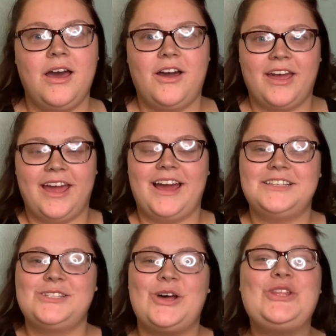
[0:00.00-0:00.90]
Okay
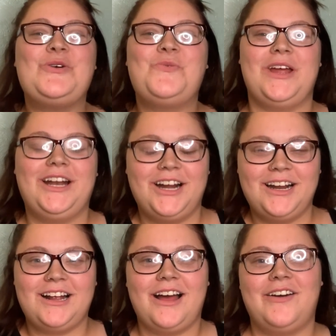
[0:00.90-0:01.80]
guys, so the
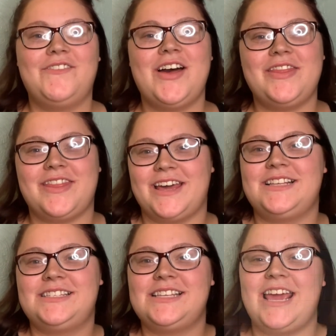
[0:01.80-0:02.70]
winner of
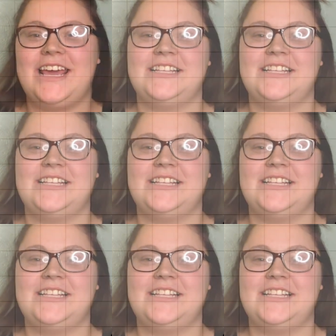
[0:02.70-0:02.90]
this Hey